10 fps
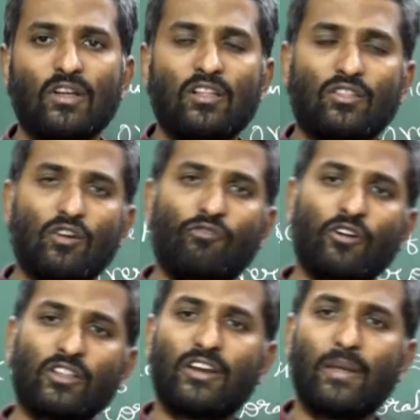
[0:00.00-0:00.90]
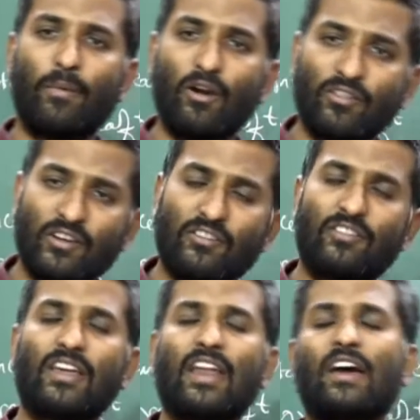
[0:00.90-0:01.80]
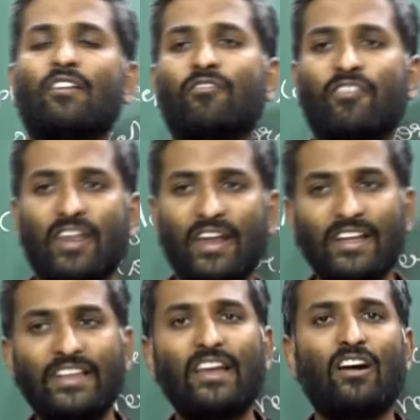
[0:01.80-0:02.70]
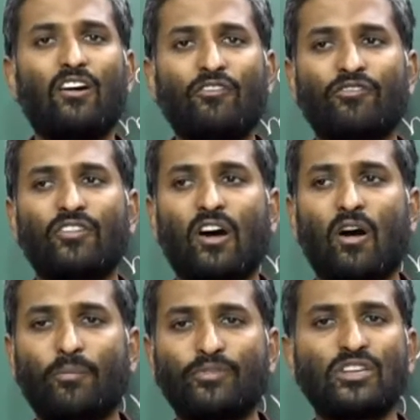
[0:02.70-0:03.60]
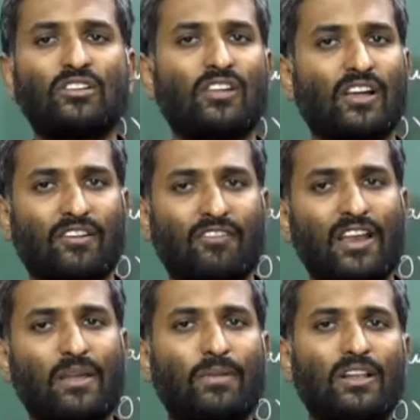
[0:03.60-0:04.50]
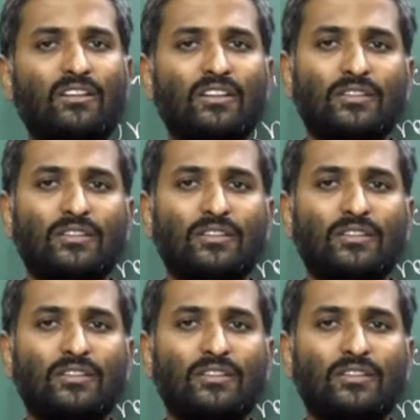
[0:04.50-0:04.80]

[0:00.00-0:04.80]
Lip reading: So for the deposits, there are variety of the options are available.